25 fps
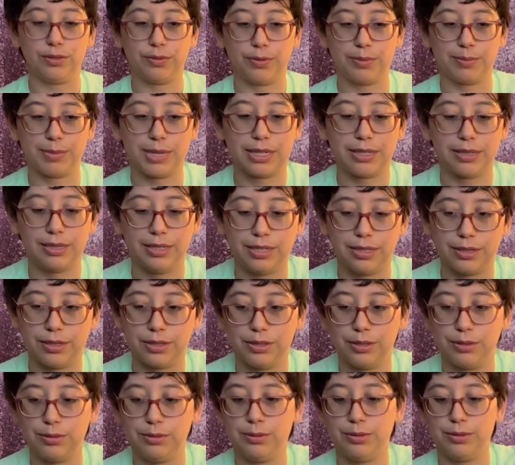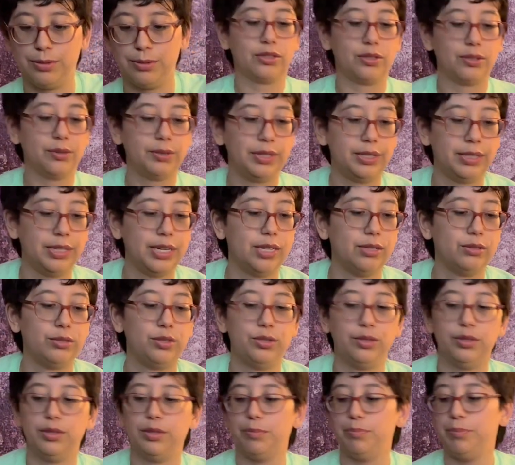from my clean clothes. Going now
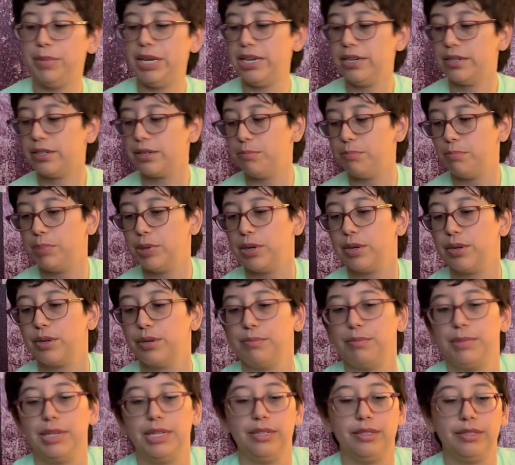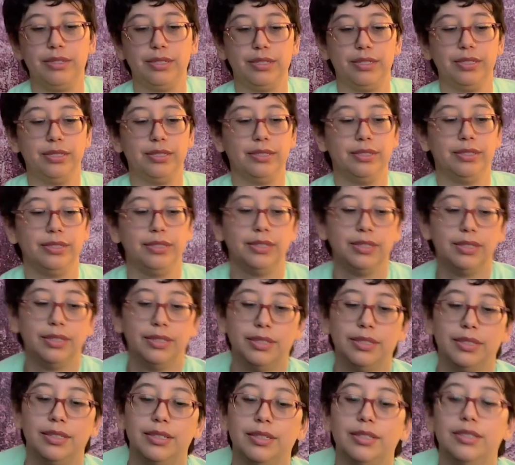to the main compartment.
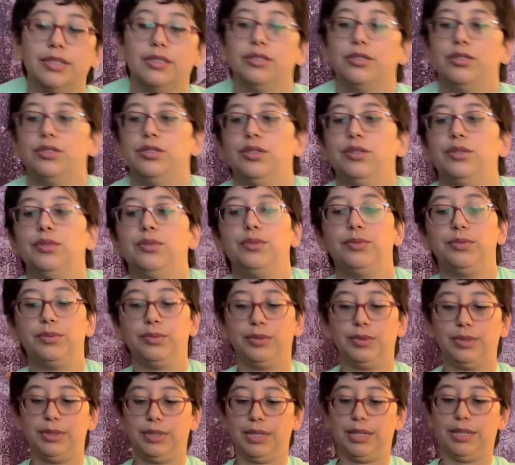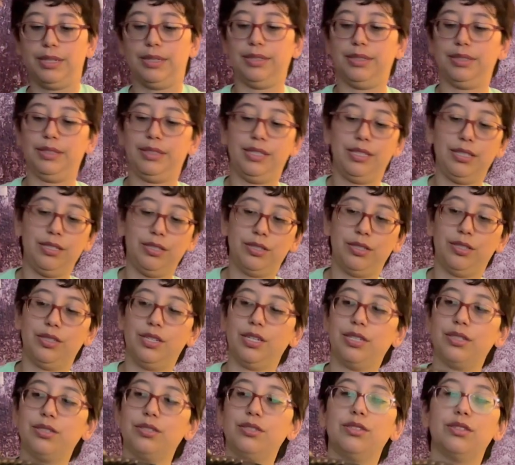So this
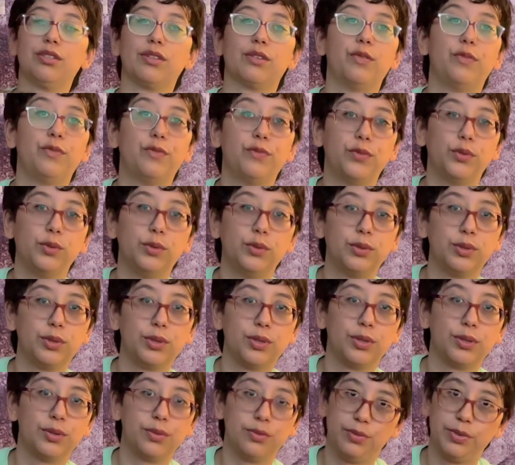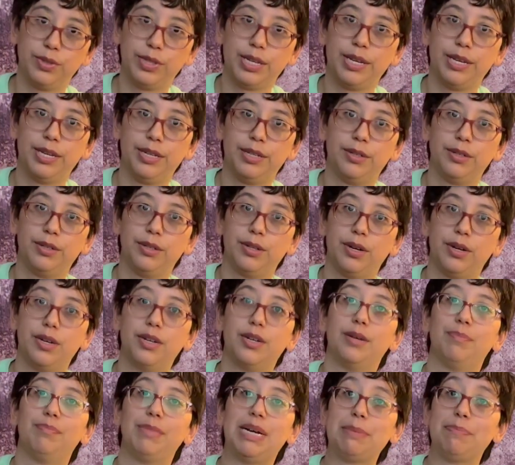does look fuller than
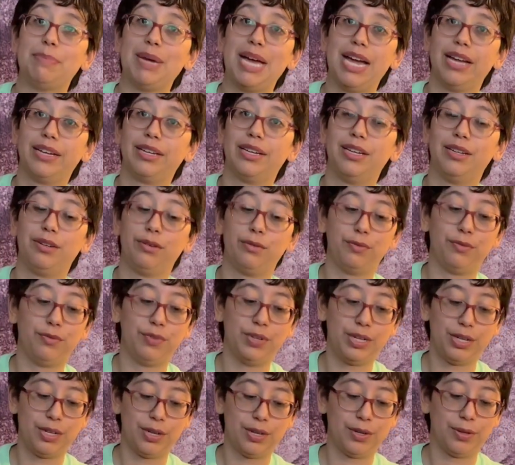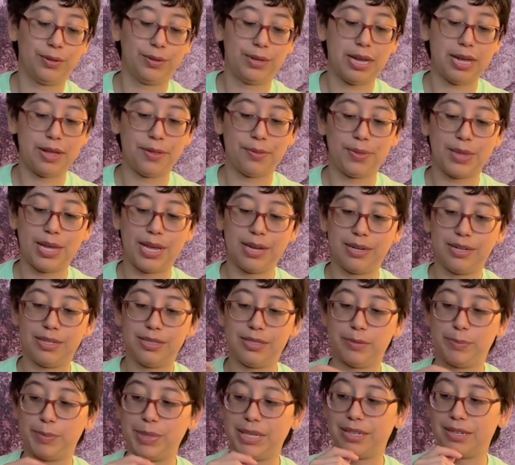my packing video, and that
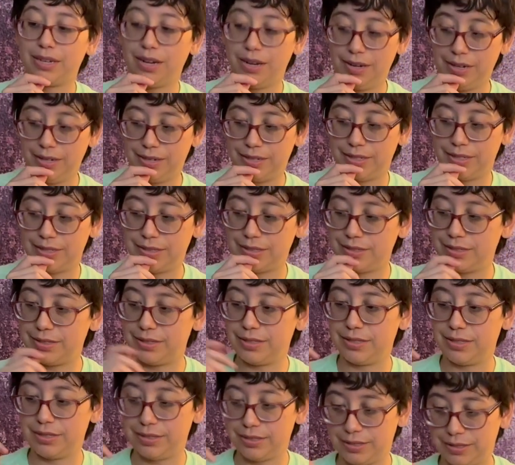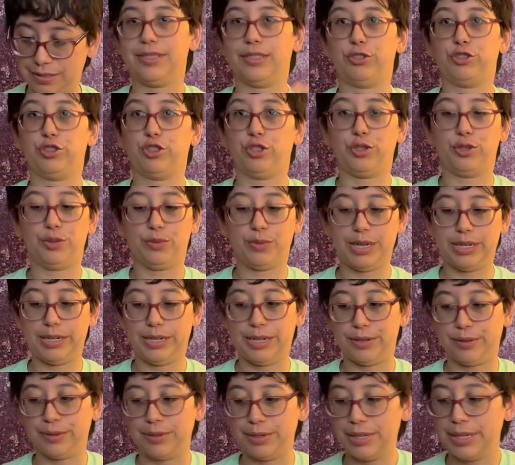is because, I'll show you right
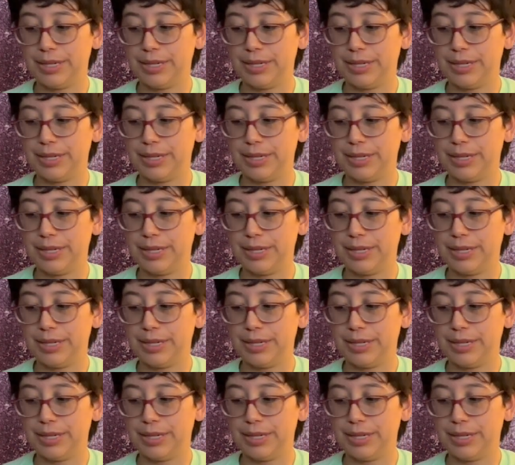now.